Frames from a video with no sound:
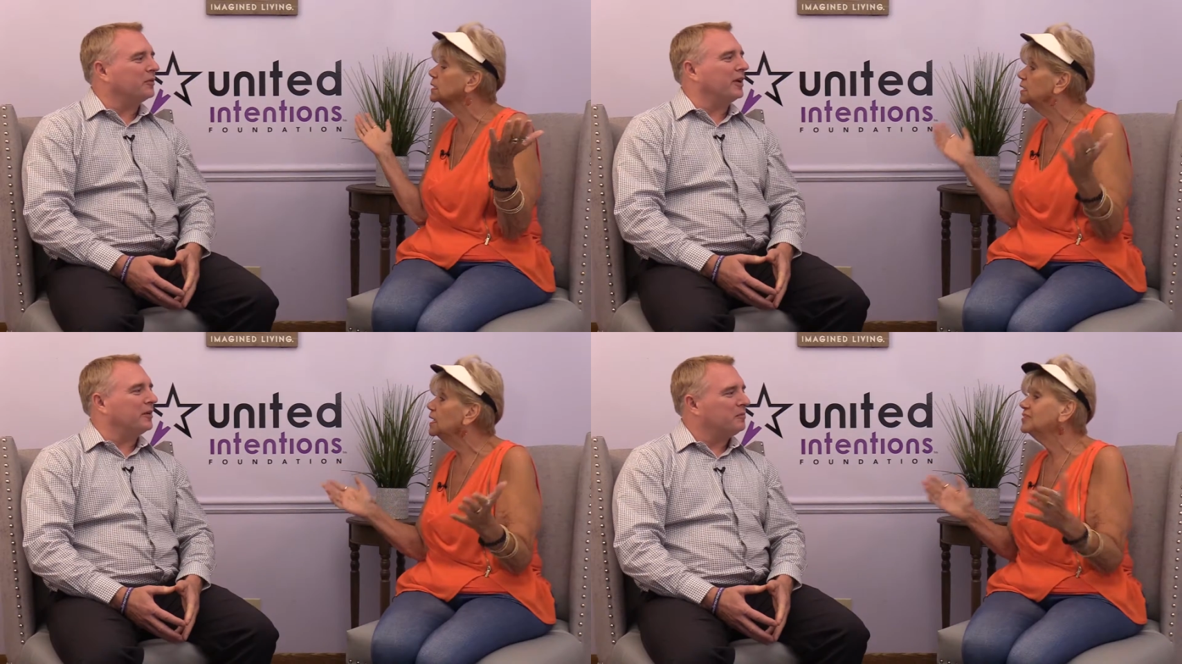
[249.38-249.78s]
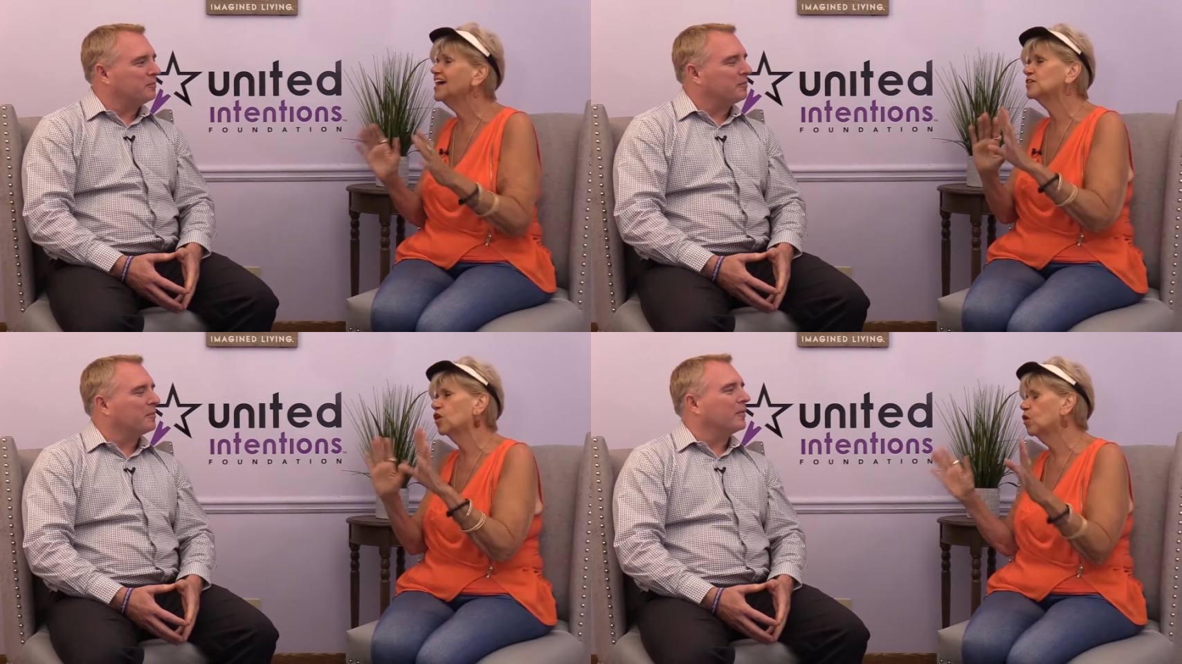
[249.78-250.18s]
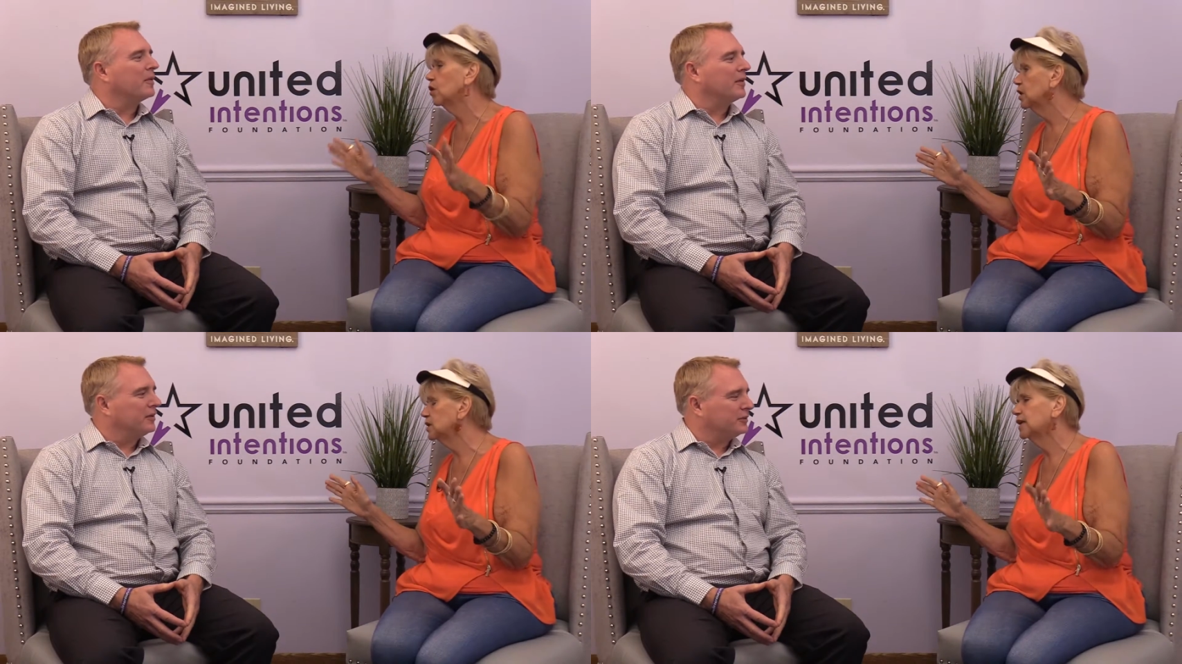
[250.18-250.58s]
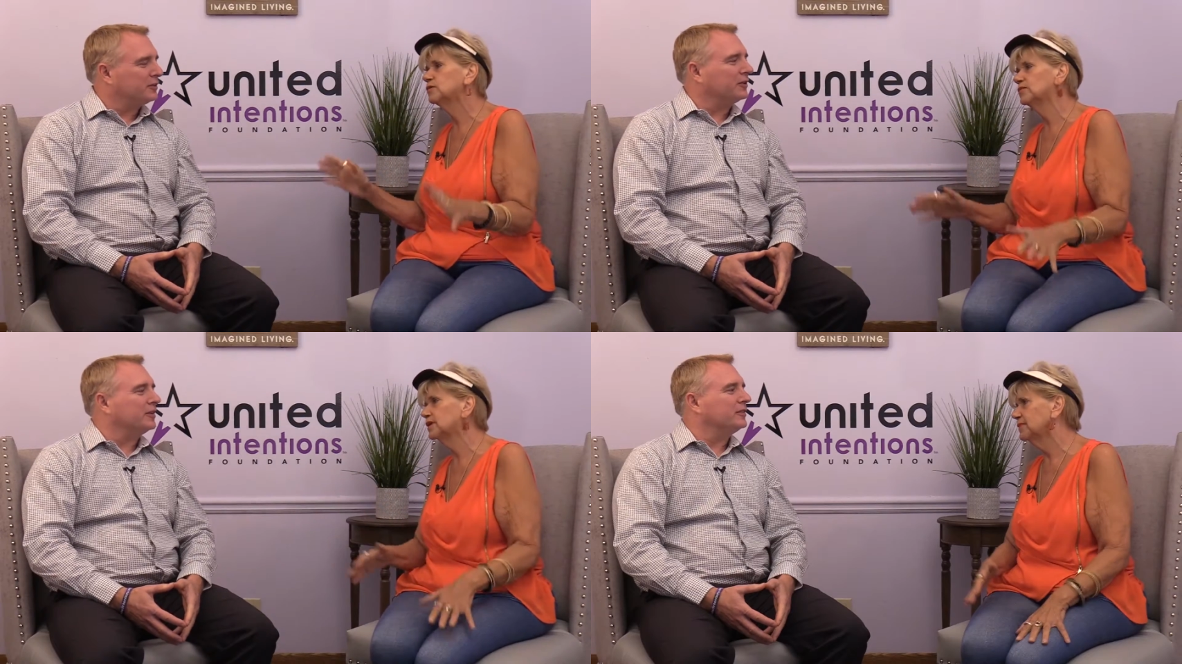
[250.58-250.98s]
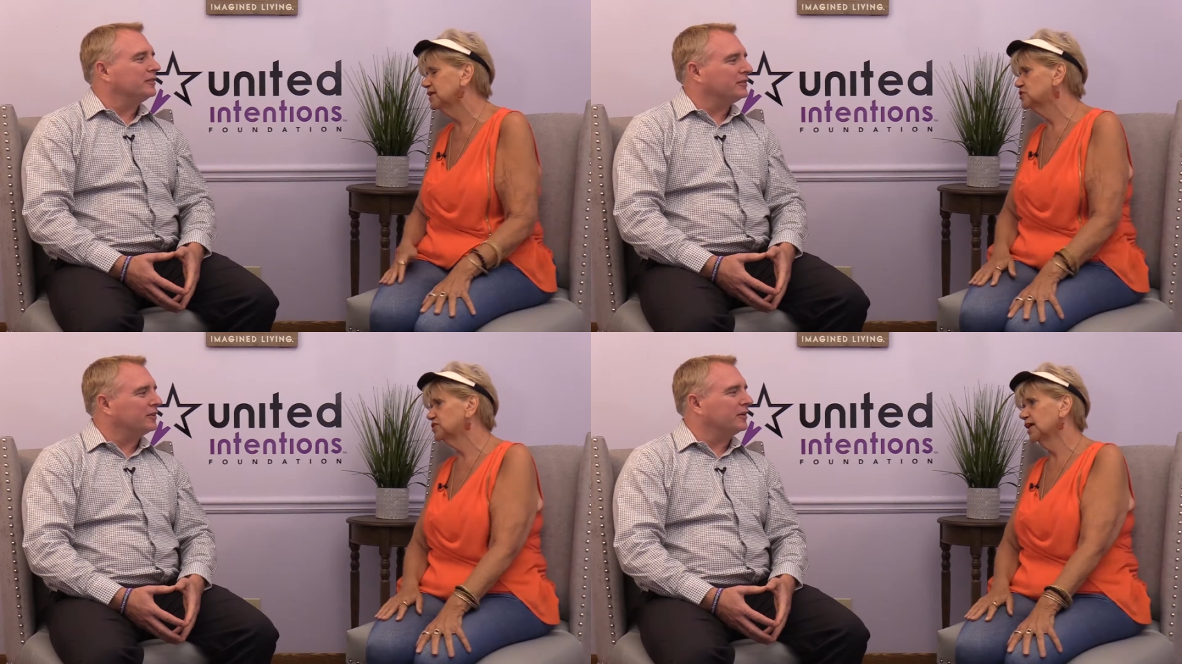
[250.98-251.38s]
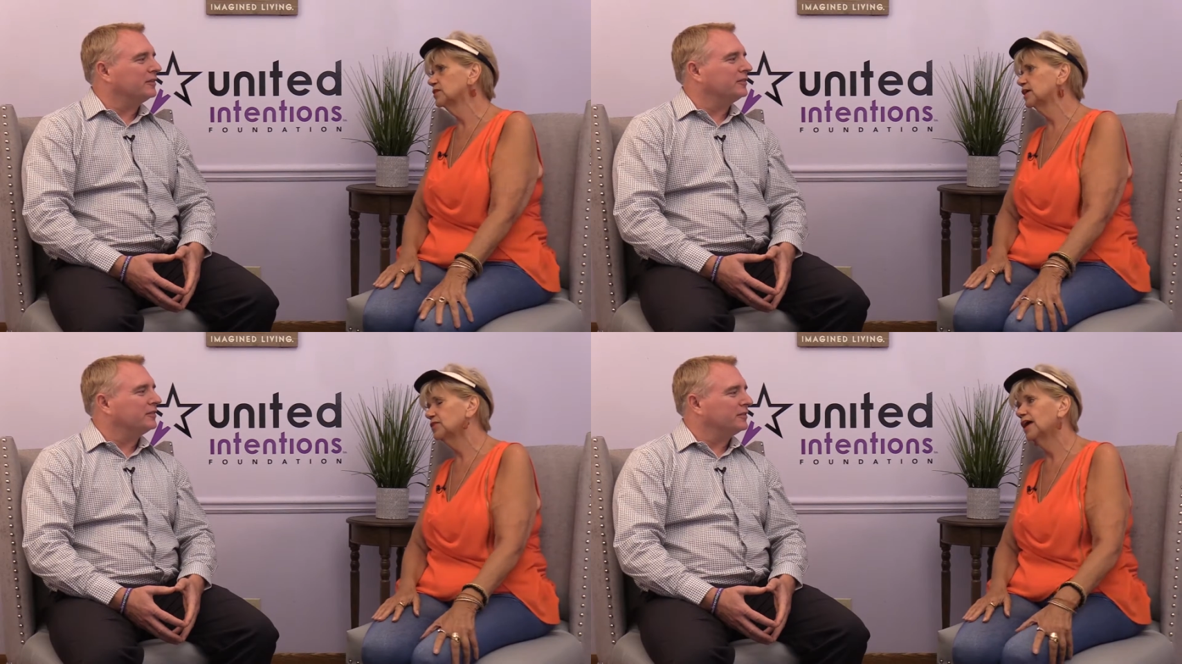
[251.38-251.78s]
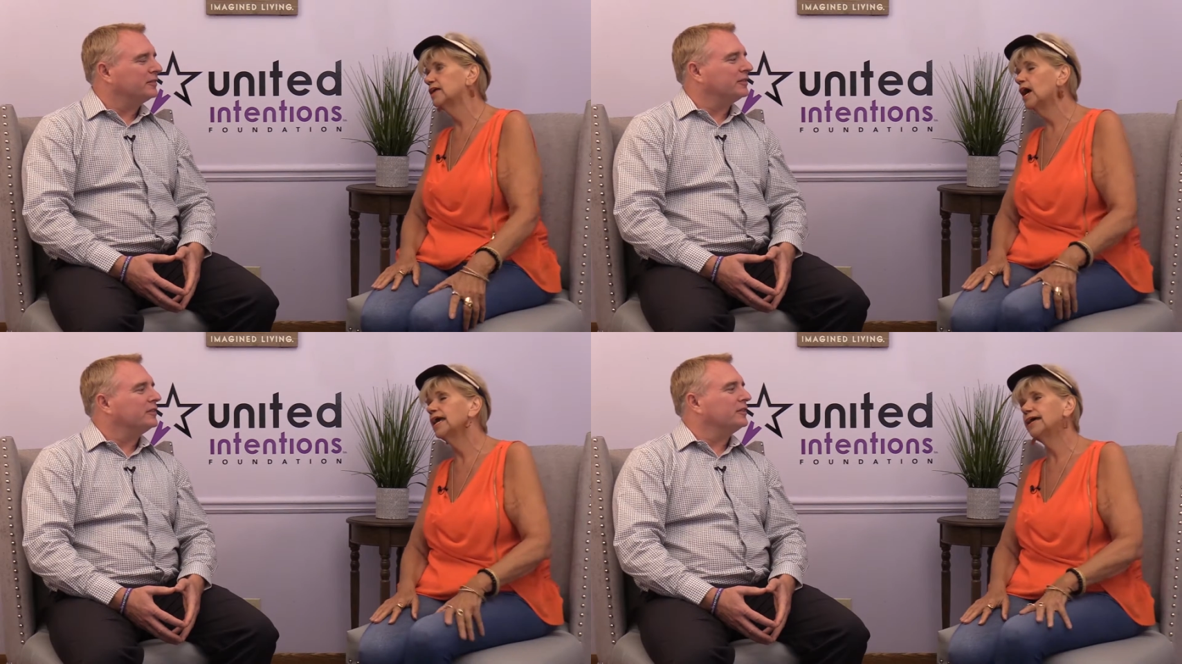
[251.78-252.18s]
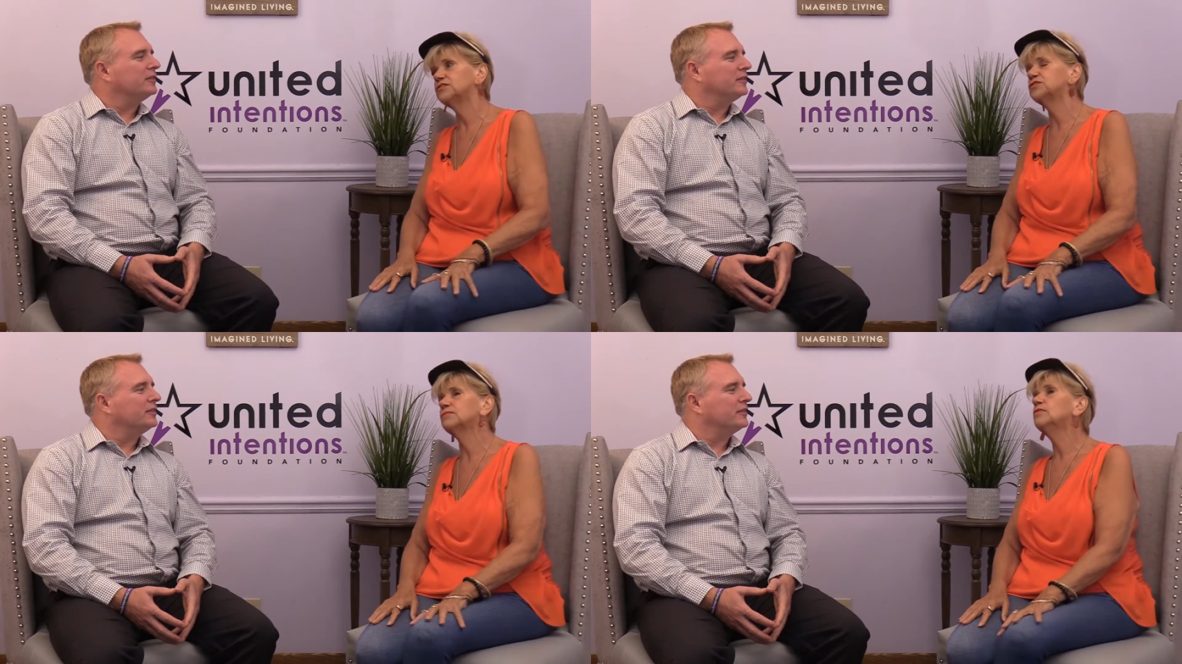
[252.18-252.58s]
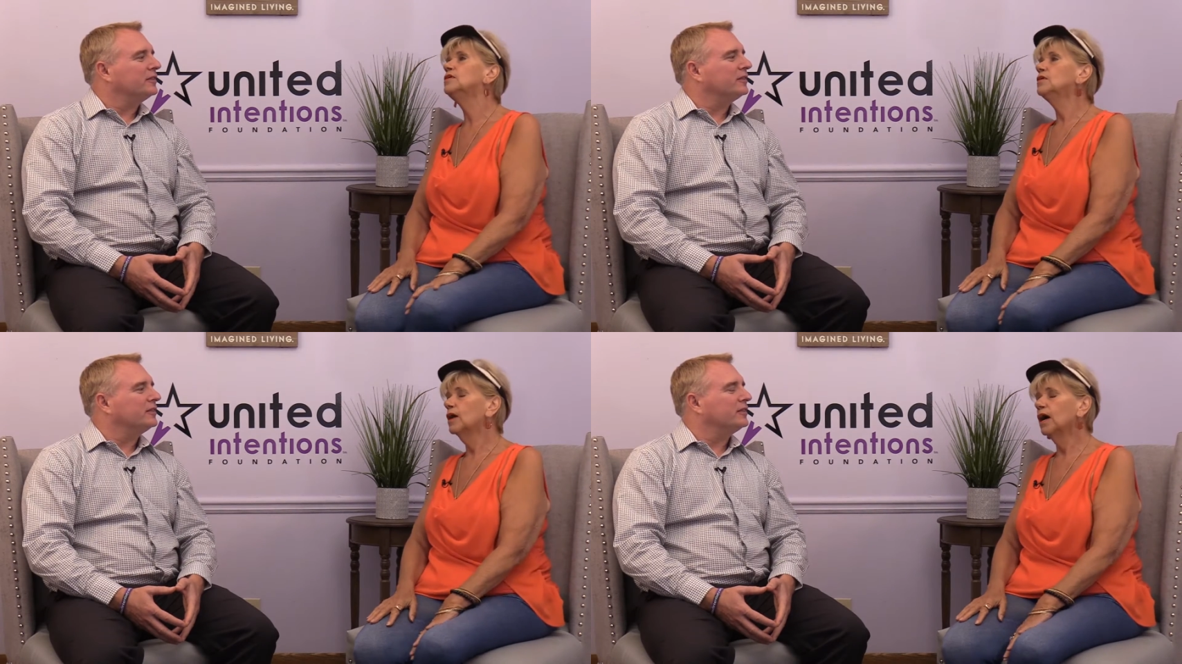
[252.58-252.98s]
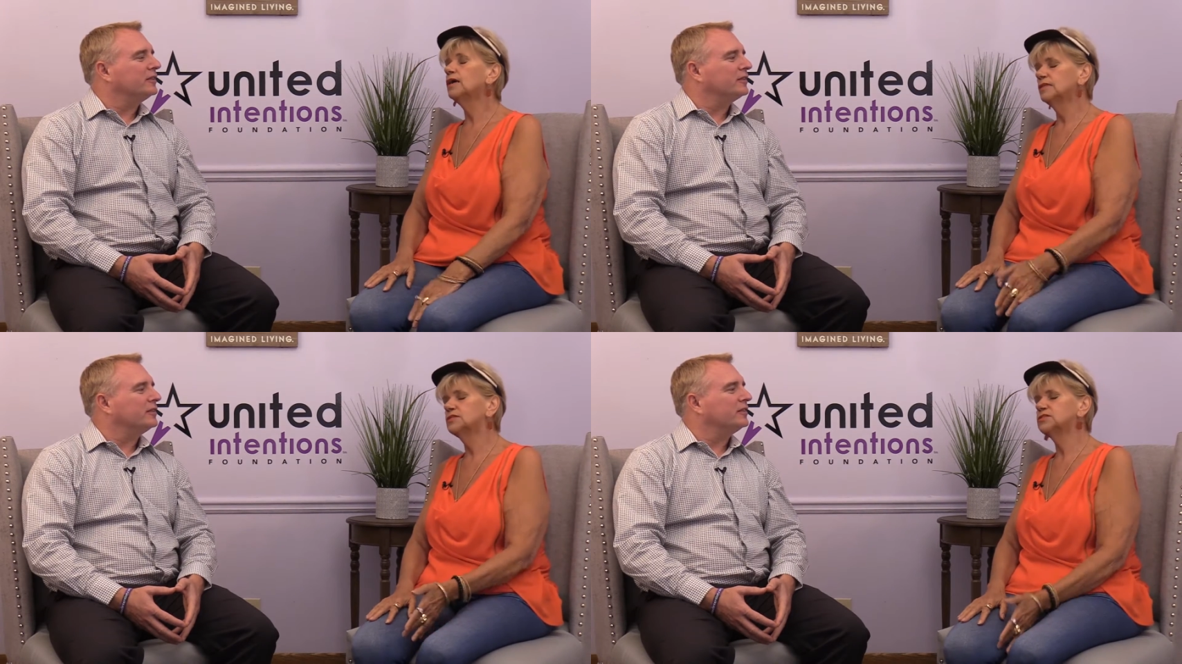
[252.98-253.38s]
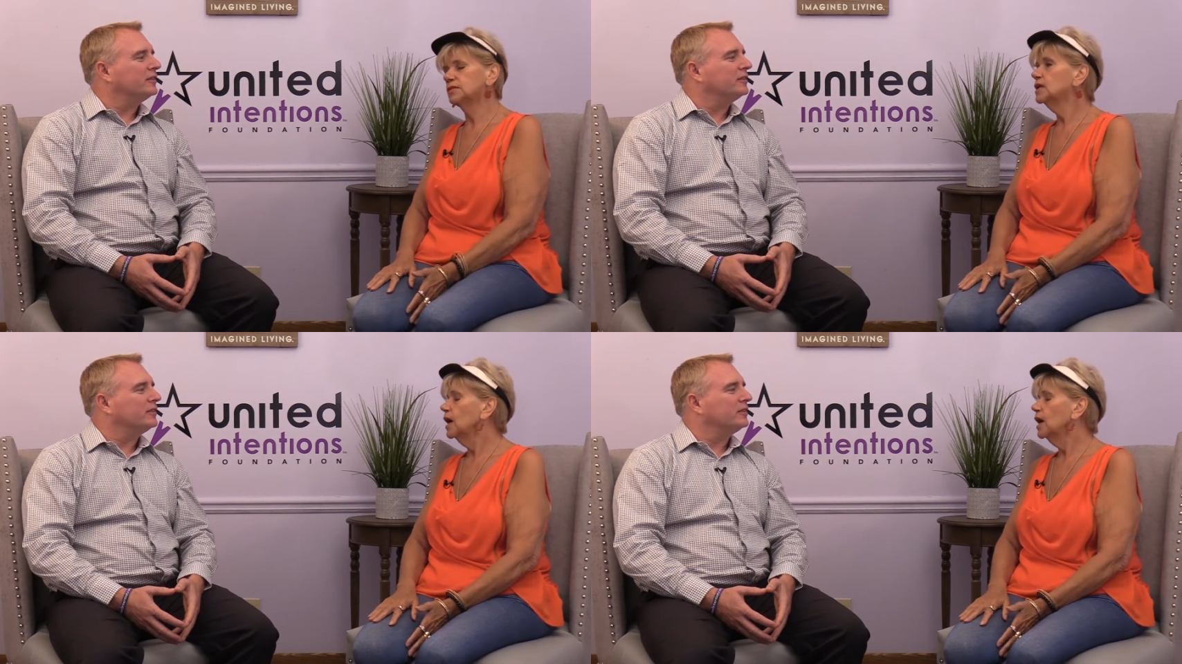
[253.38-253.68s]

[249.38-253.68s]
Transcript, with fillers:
Speaker 1: Right. Not all. I don't sure. want to make it sure. sound like that. I had some. Uh, listen,